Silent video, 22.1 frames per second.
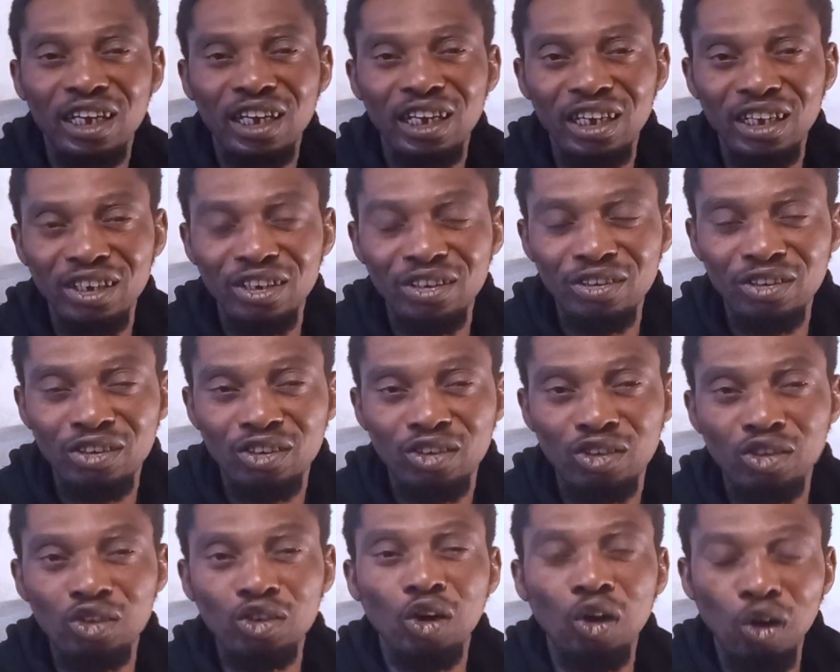
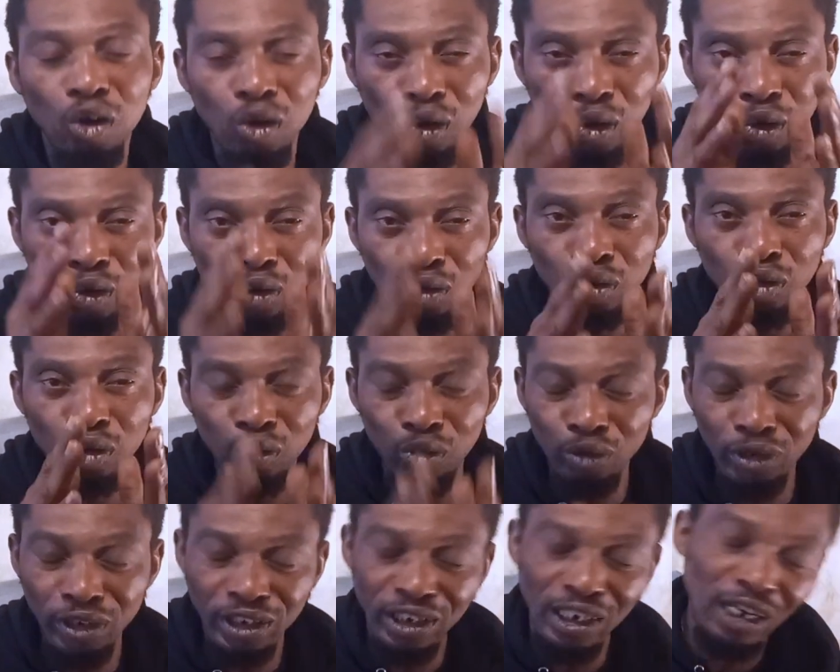is your own
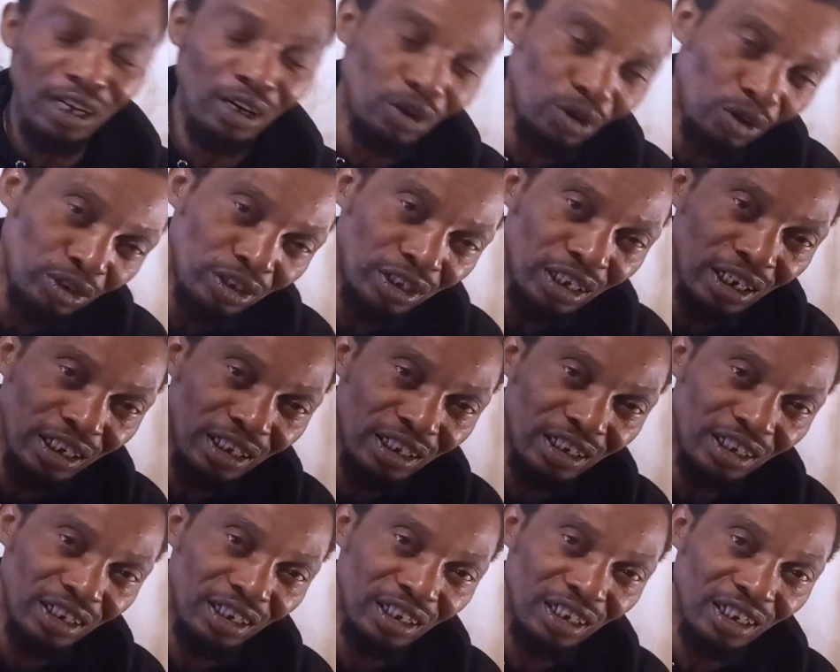original content.
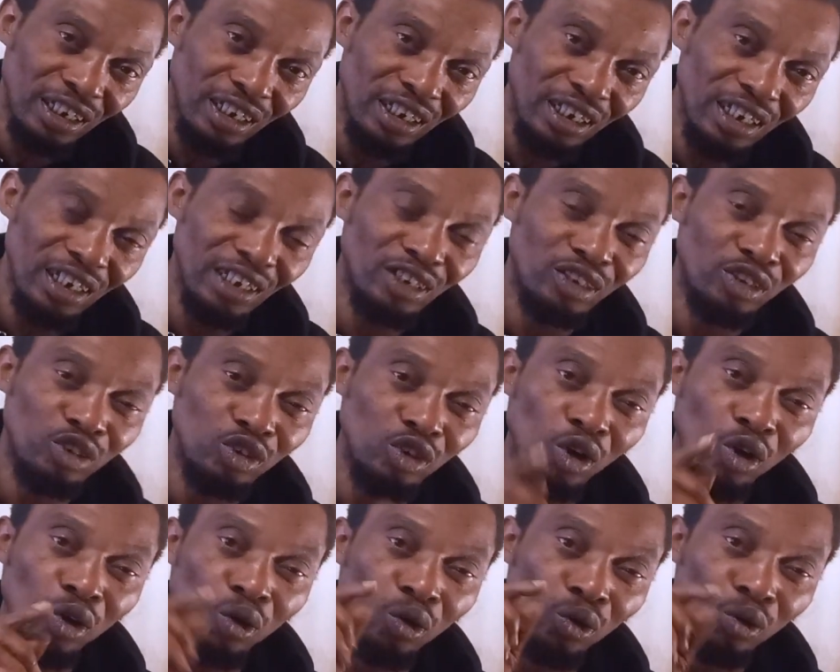It's
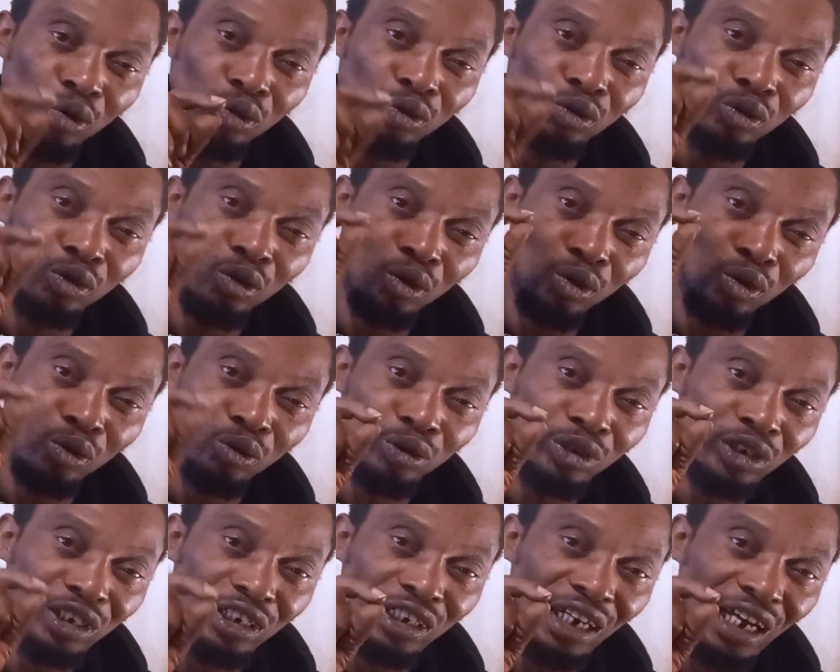your own
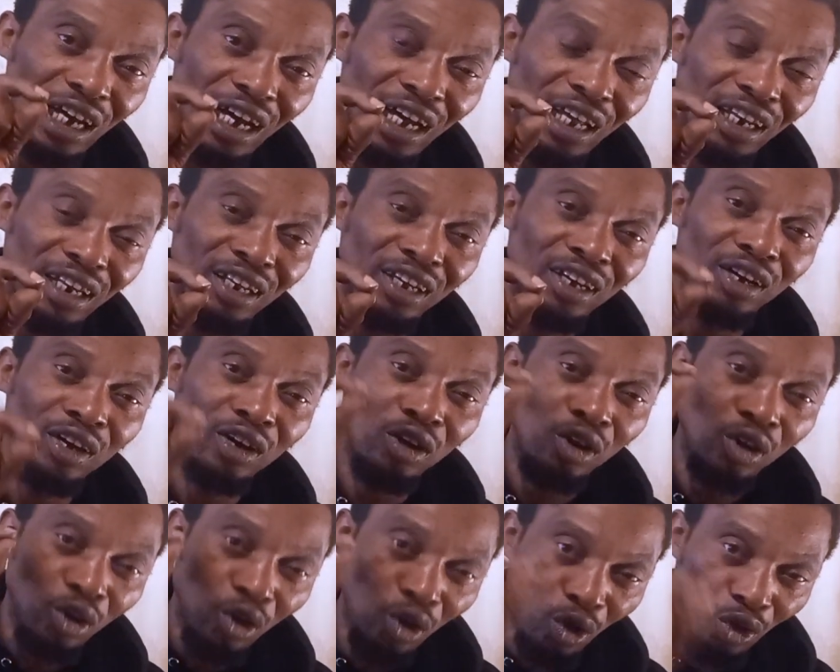original
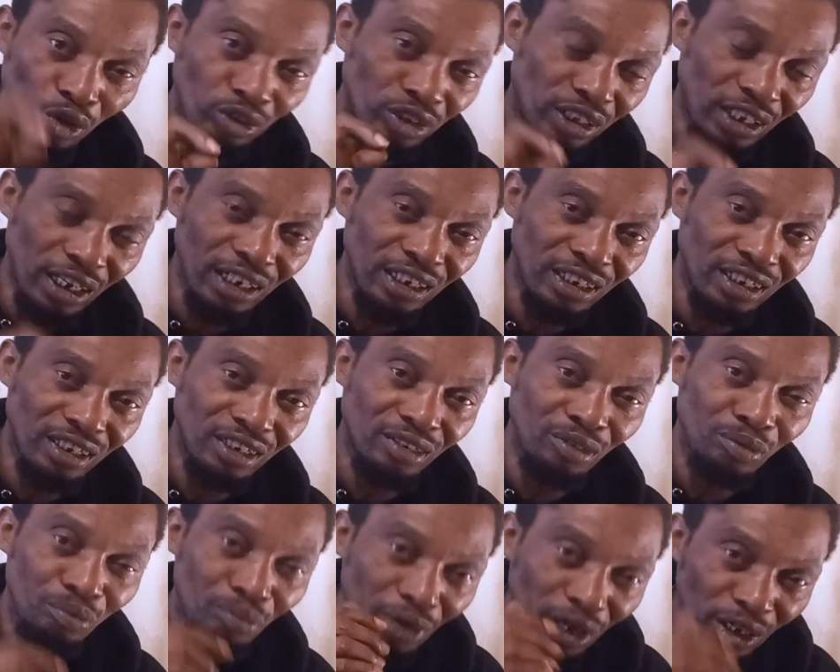content.
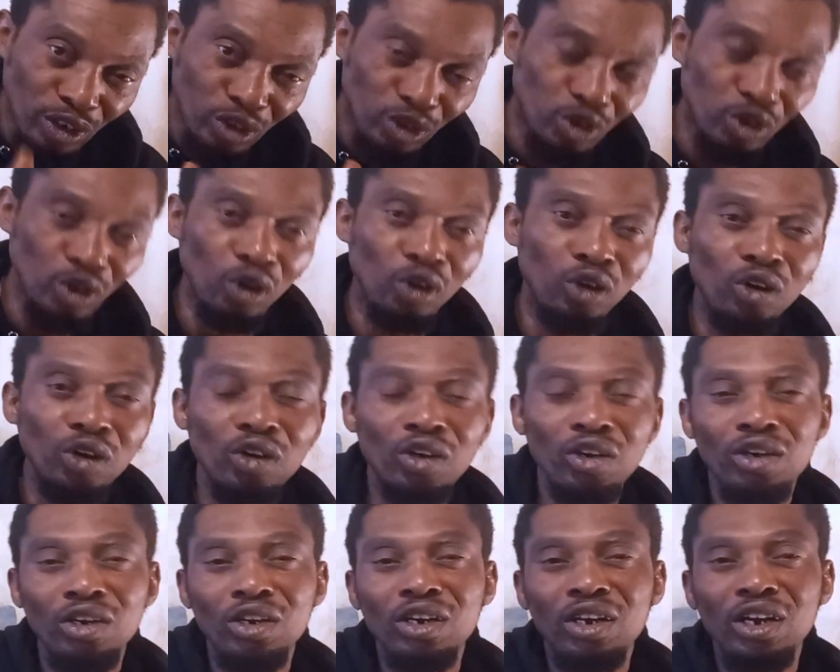Make sure.
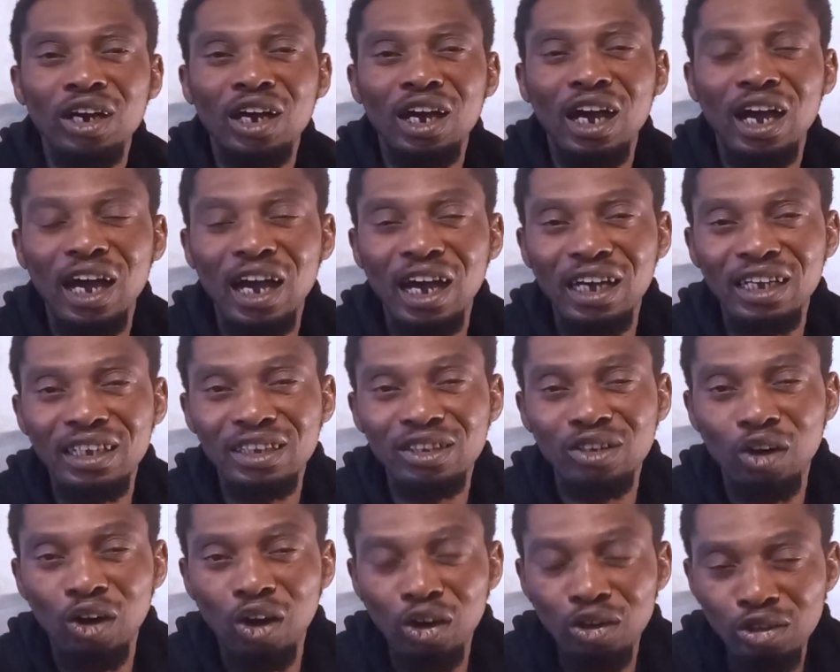
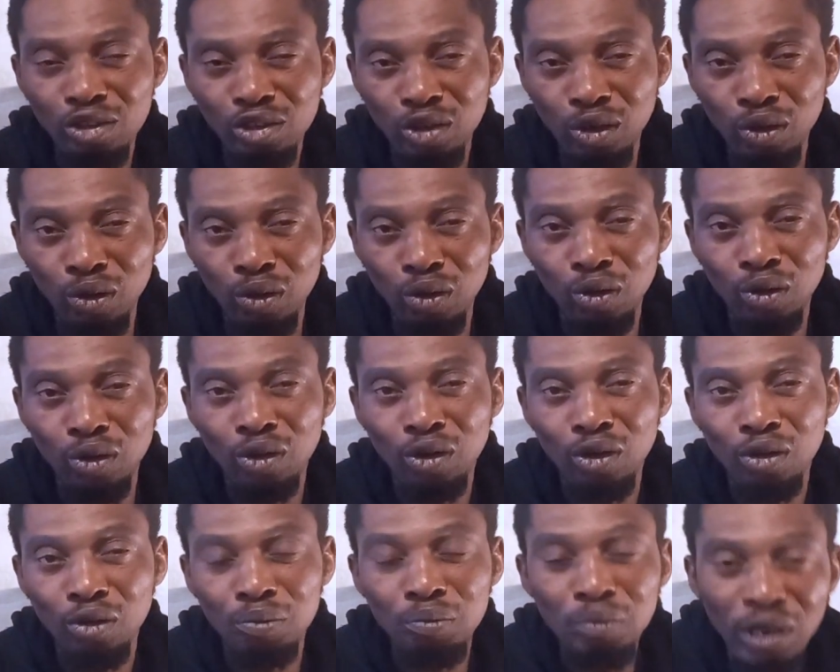And also
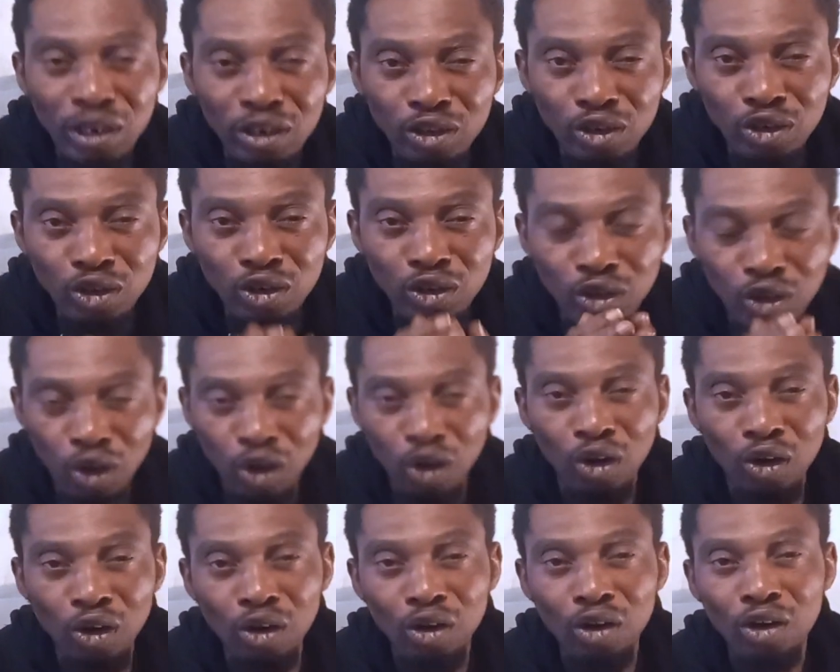make
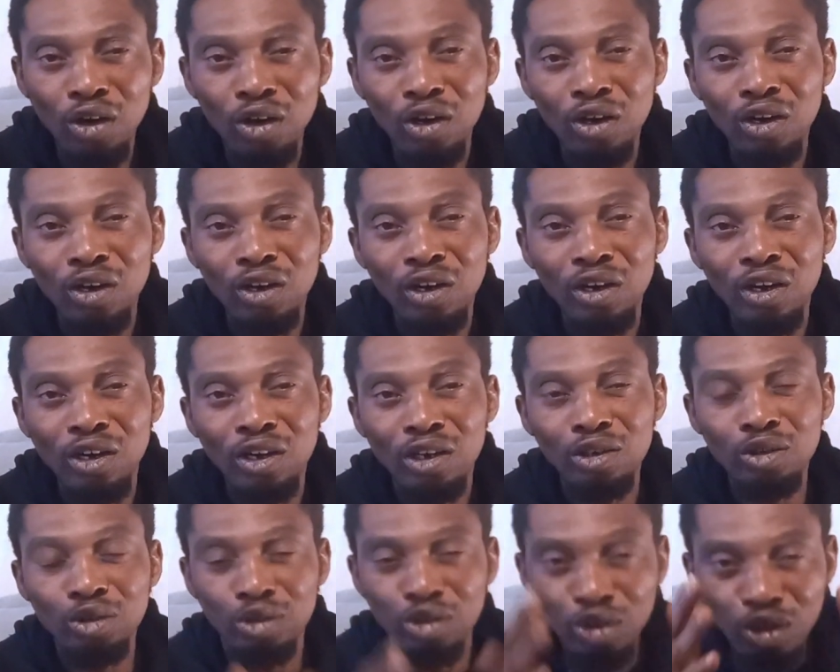sure
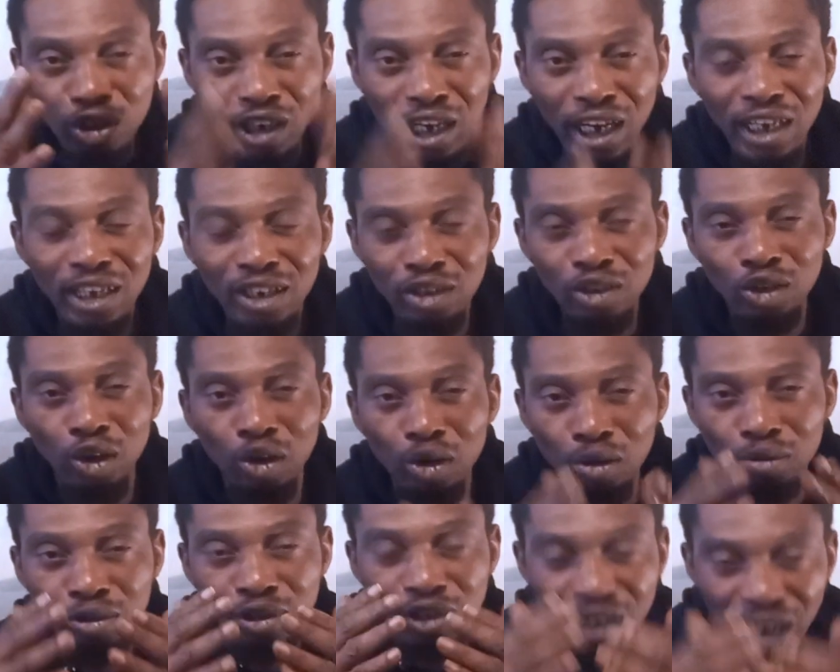you check
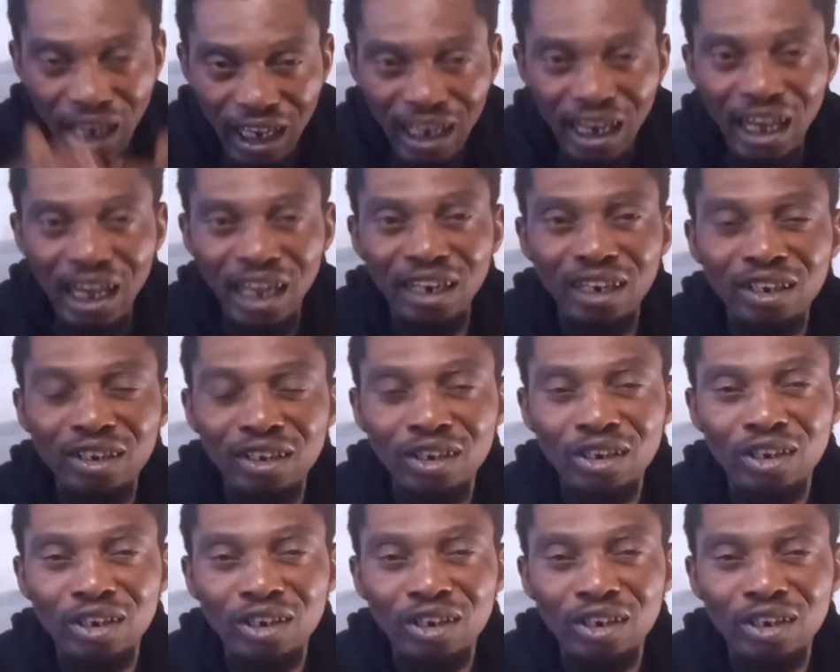your channel